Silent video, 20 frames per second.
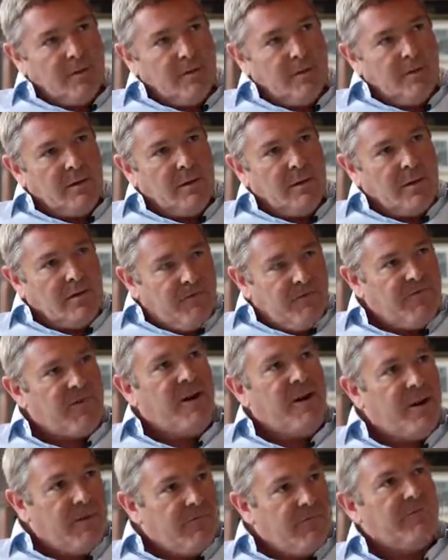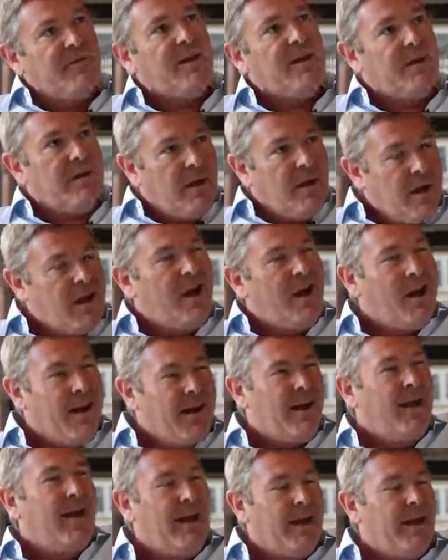in a very, very
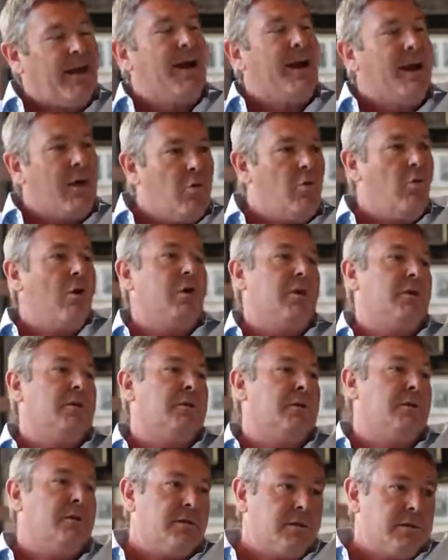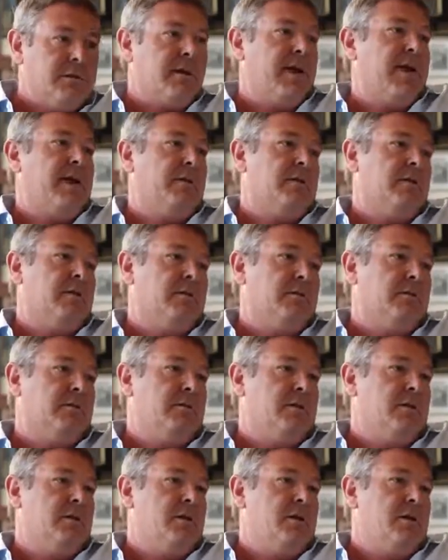high quality standard.
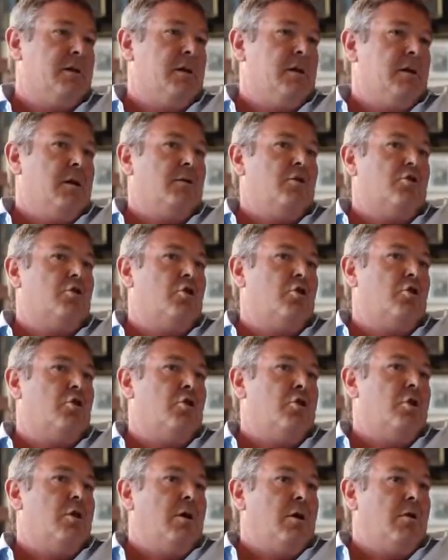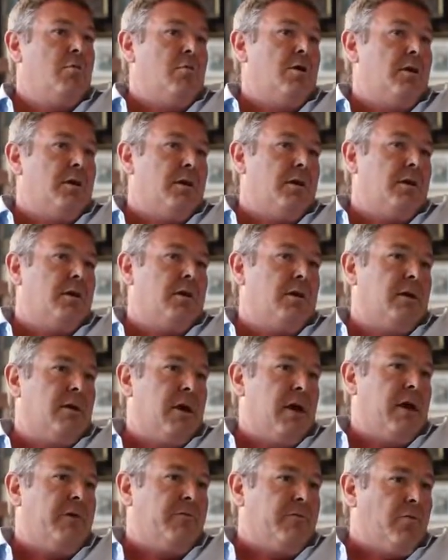So we
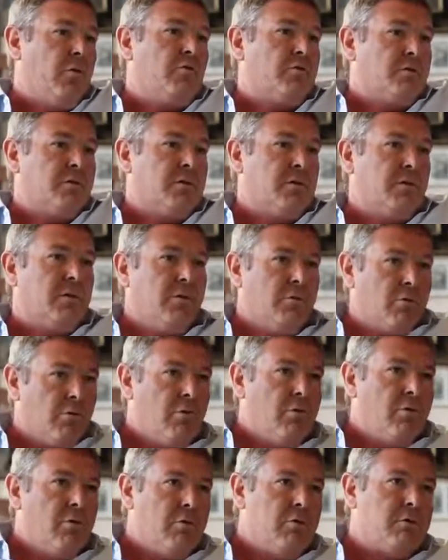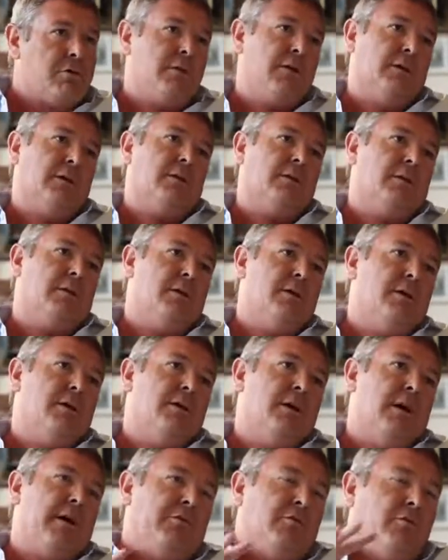have those rules that
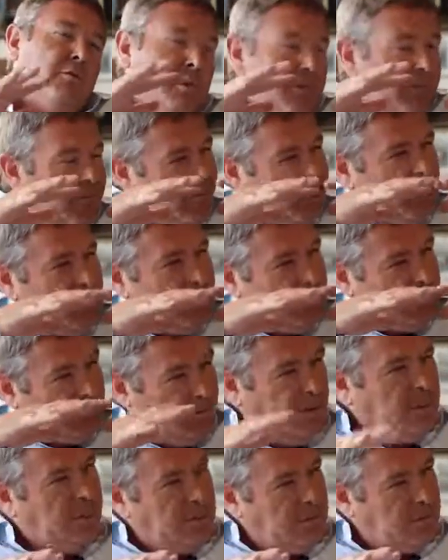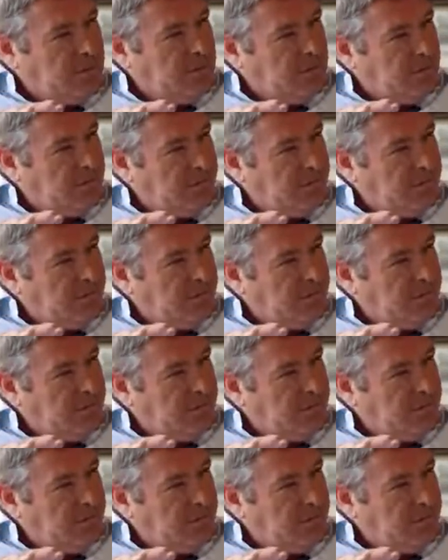have to be very strict,